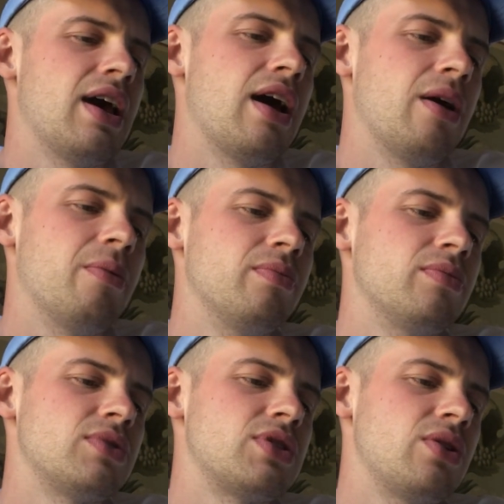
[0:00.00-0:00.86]

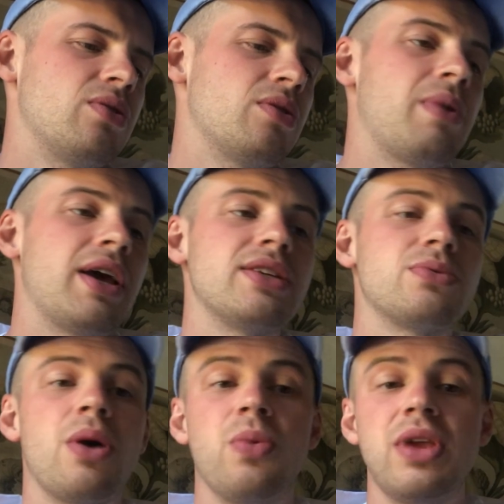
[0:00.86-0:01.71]
to the place
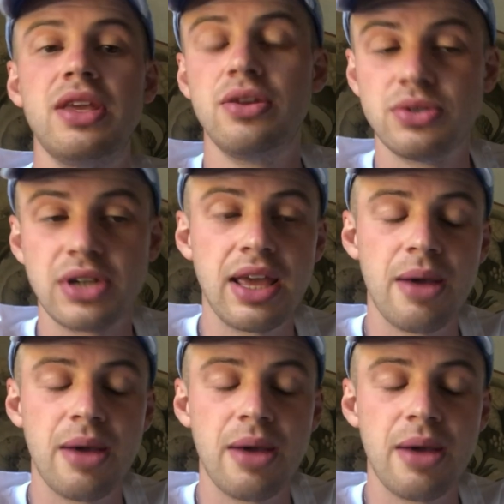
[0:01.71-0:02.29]
where we usually